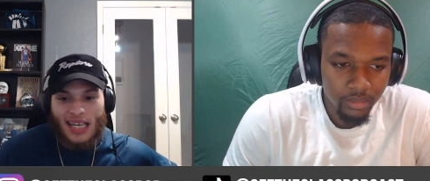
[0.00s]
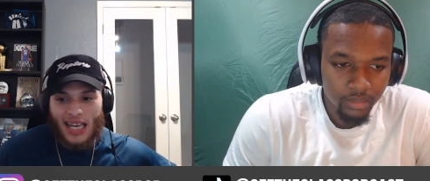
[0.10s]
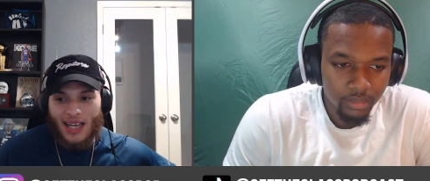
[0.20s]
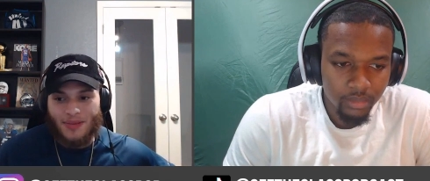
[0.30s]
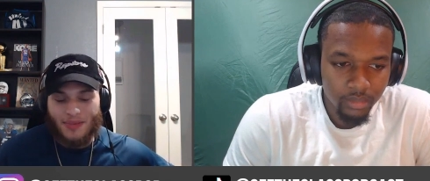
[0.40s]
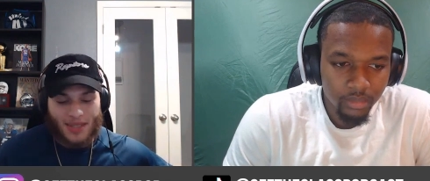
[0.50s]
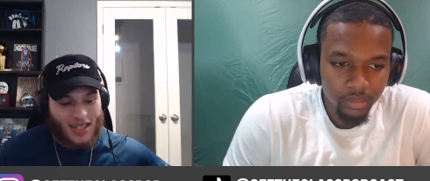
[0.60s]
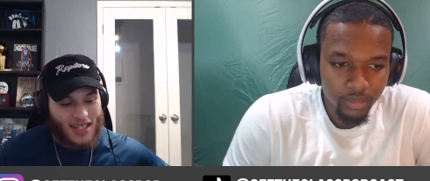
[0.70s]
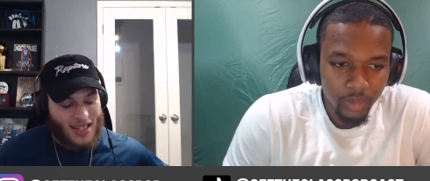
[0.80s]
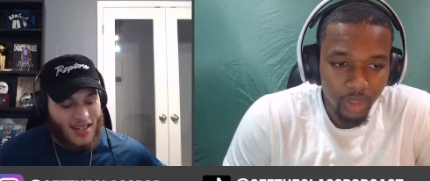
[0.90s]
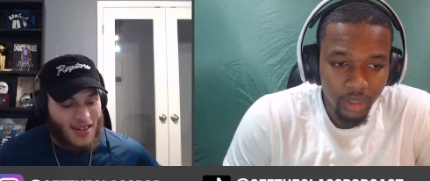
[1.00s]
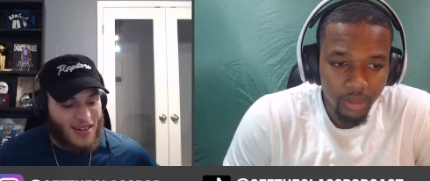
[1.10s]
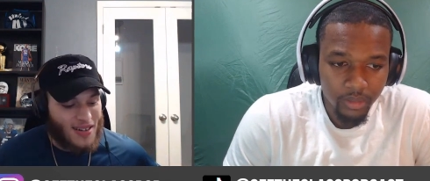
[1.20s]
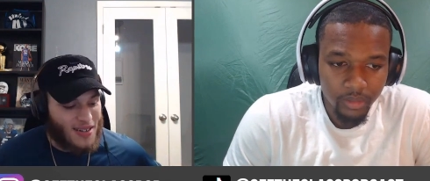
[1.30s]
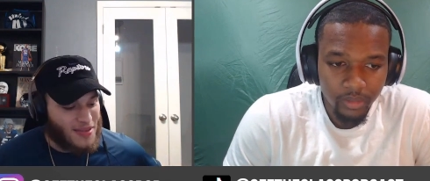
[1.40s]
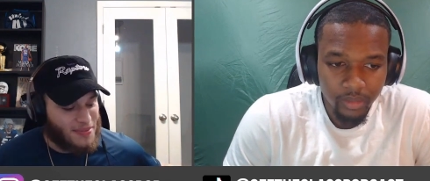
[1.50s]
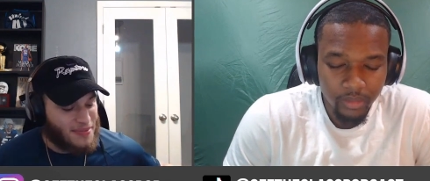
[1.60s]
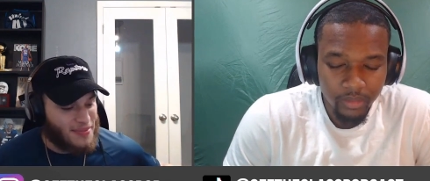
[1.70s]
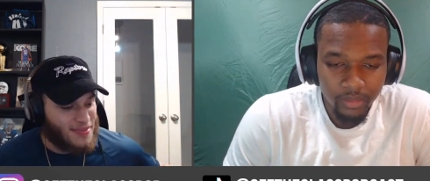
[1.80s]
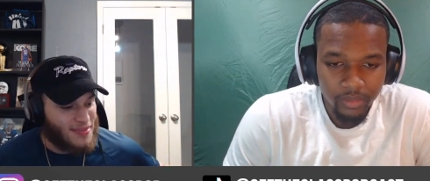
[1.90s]
Speaker 1: game. Yeah. Um,
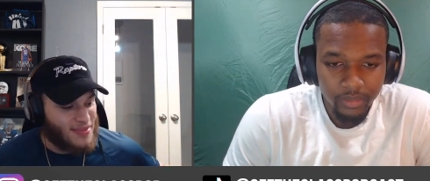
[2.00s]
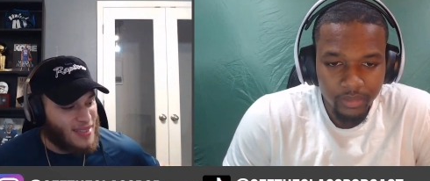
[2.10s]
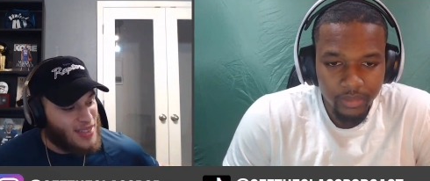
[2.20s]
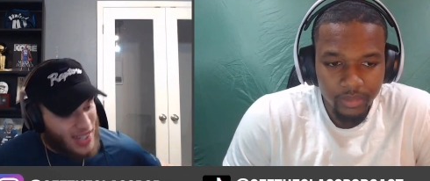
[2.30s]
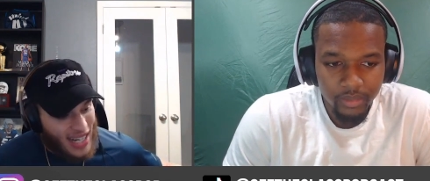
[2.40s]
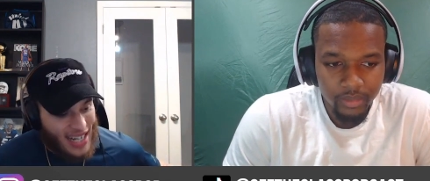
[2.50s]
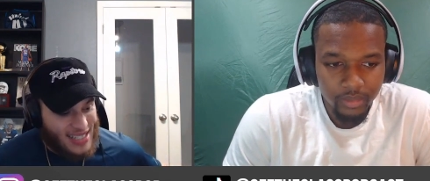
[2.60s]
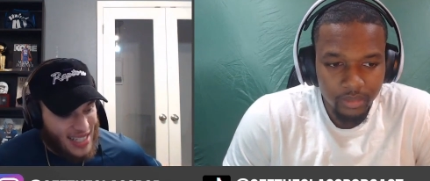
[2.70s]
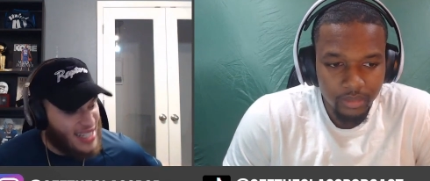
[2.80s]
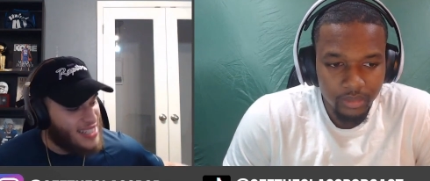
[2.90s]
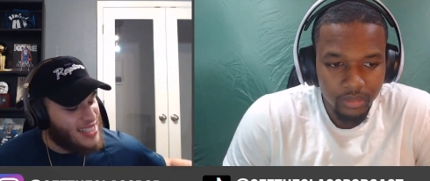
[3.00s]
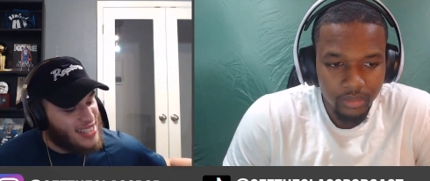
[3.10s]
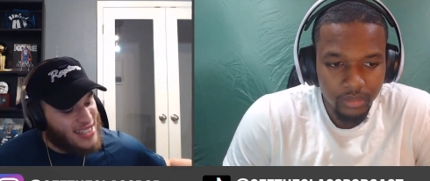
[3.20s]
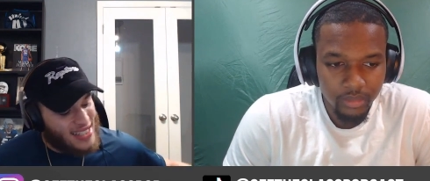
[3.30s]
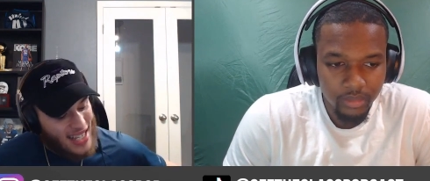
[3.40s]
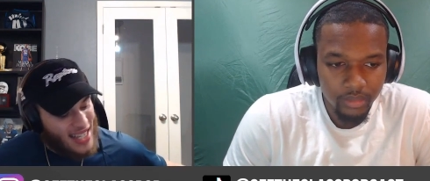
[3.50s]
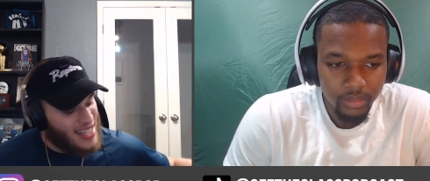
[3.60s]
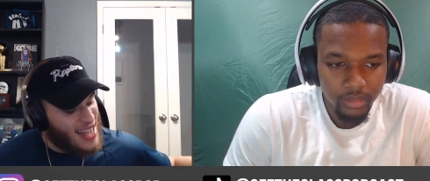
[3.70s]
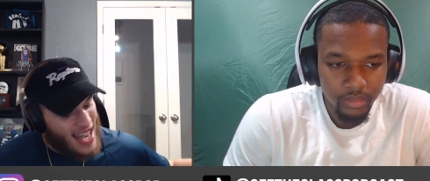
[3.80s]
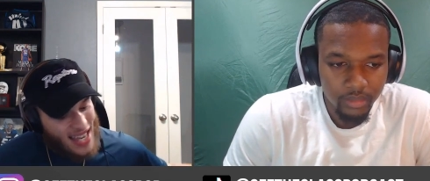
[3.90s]
and so, like I said, to
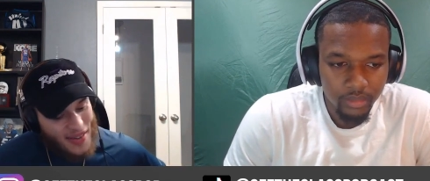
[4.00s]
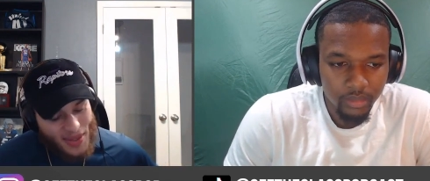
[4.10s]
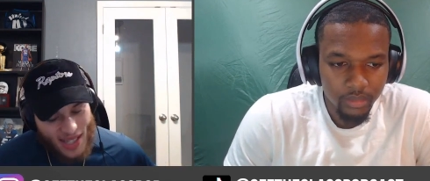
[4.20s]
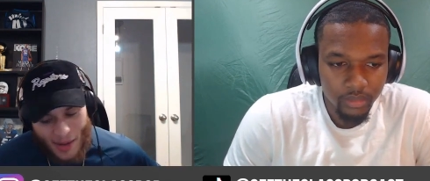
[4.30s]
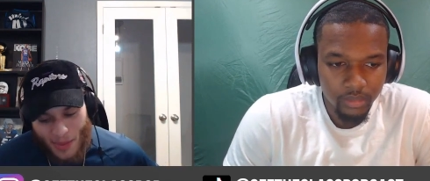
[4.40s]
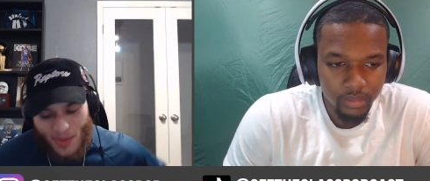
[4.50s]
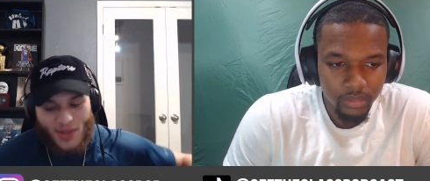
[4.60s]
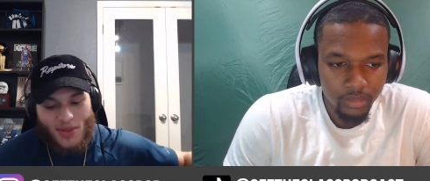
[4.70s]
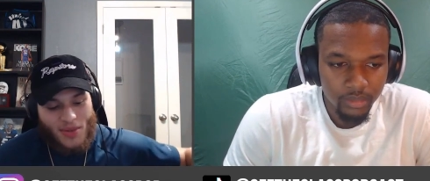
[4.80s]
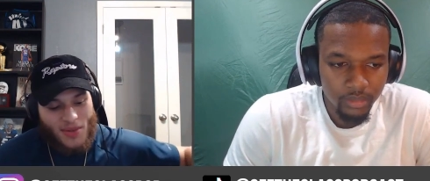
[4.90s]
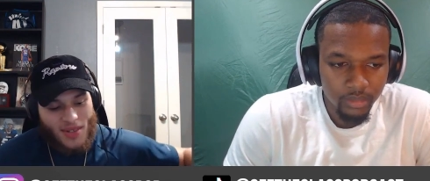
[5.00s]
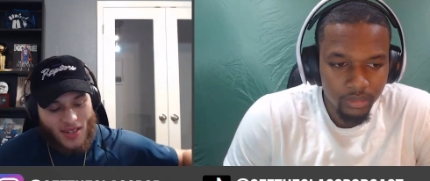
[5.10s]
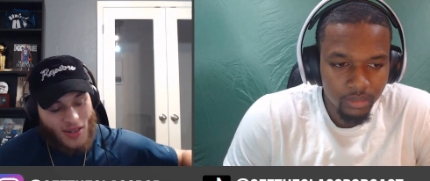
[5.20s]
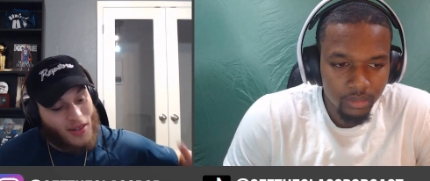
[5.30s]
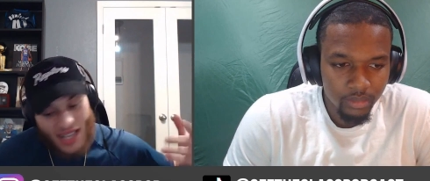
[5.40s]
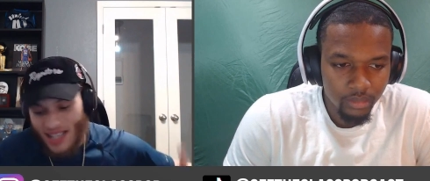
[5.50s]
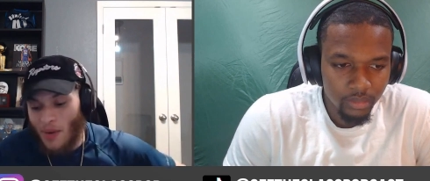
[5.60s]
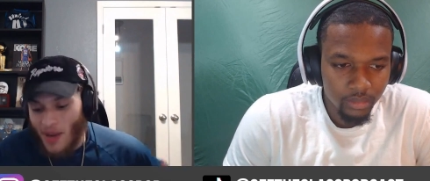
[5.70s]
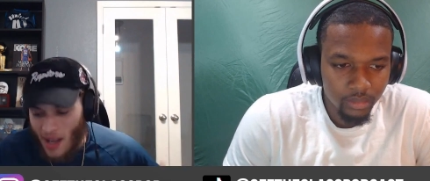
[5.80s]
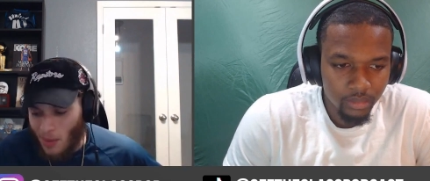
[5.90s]
see that he was able to, or that they
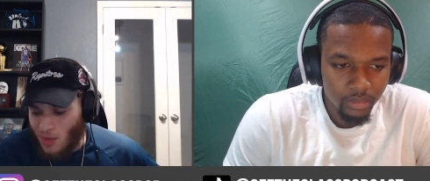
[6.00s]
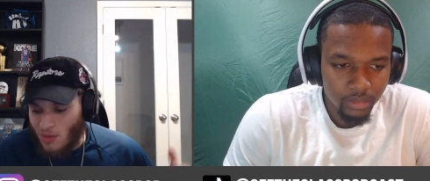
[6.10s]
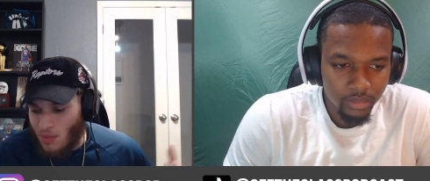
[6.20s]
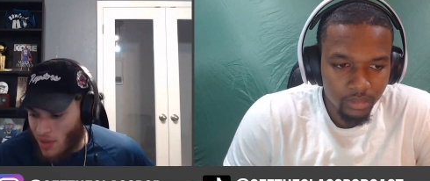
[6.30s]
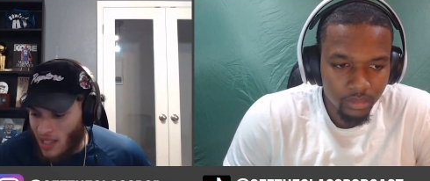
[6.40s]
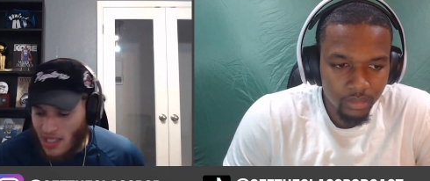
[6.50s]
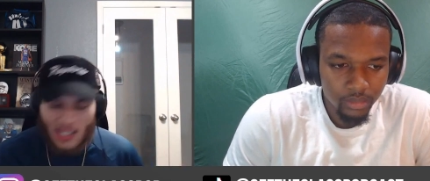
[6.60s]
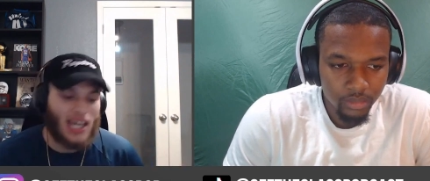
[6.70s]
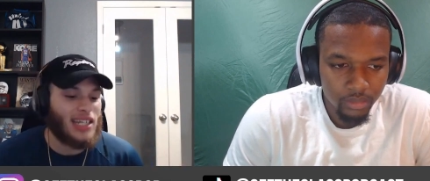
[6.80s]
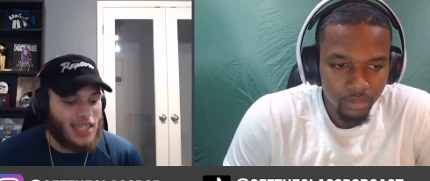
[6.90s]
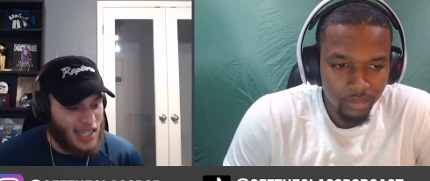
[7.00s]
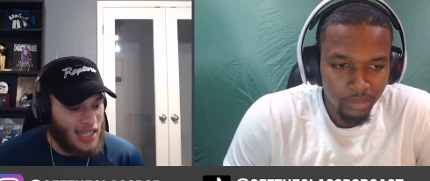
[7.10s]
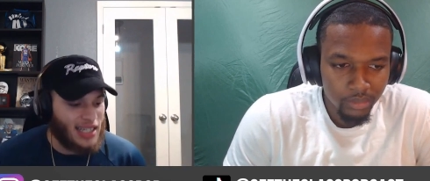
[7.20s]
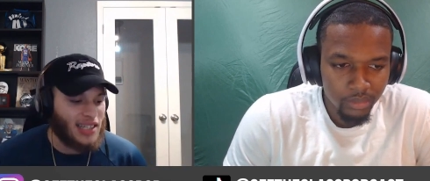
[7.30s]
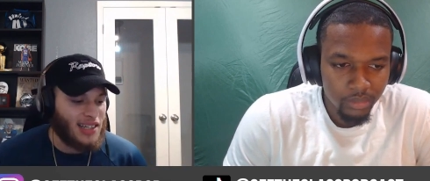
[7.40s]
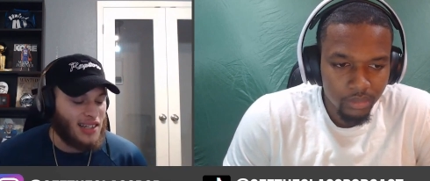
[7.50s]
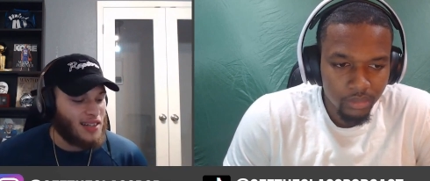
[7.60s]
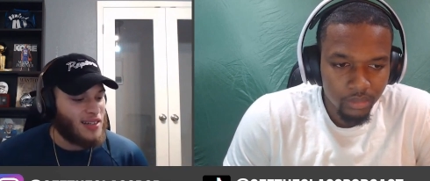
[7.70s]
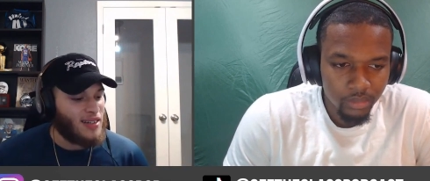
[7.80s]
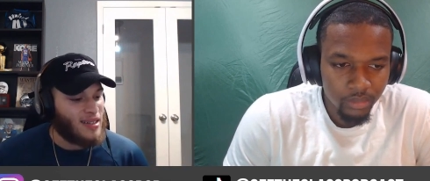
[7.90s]
were able to bring in KD
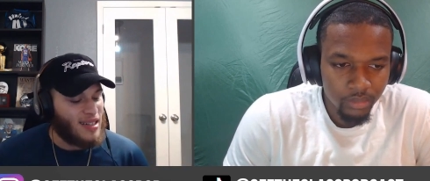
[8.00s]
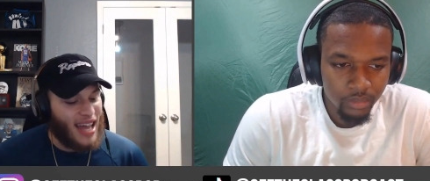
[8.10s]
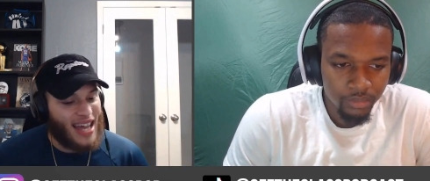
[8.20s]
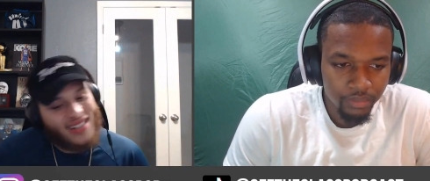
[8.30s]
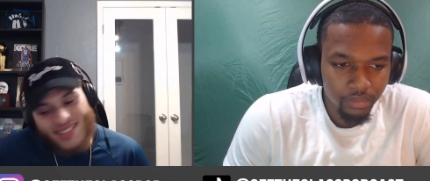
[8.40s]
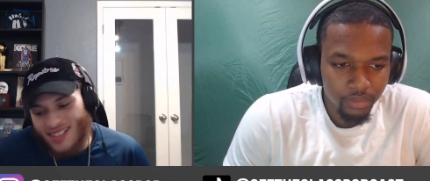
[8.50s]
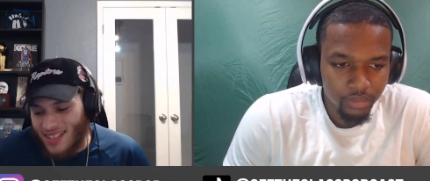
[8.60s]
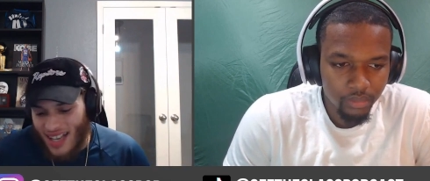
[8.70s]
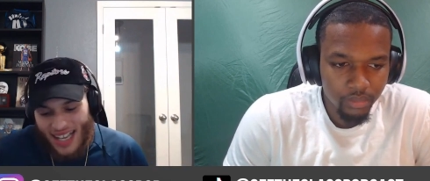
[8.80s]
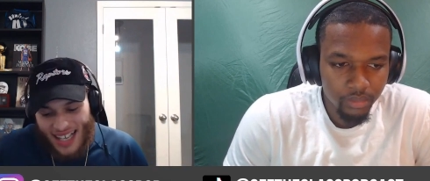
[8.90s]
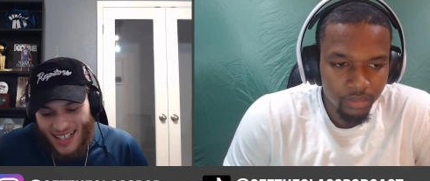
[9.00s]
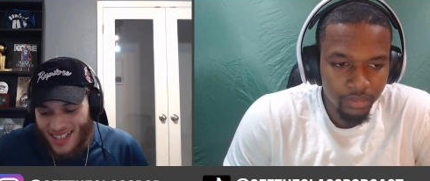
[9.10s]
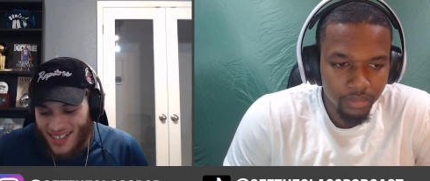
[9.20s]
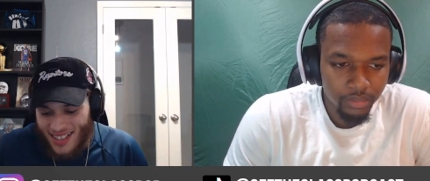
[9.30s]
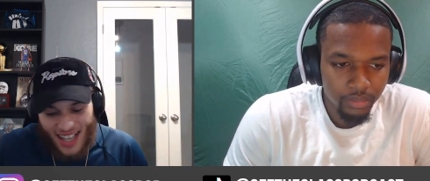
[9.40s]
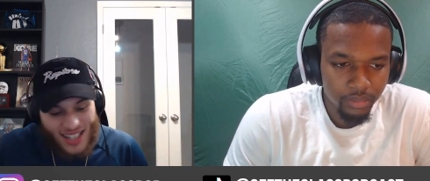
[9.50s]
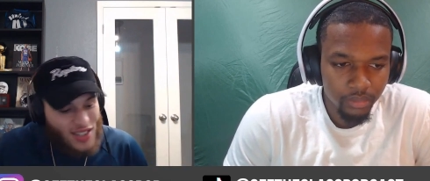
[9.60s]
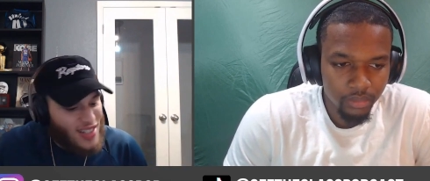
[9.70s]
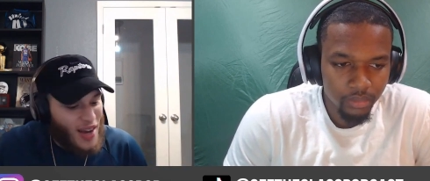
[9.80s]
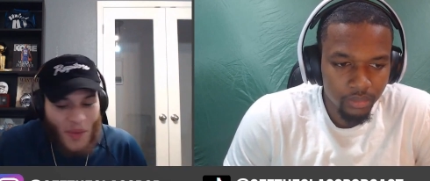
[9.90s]
and just like he just like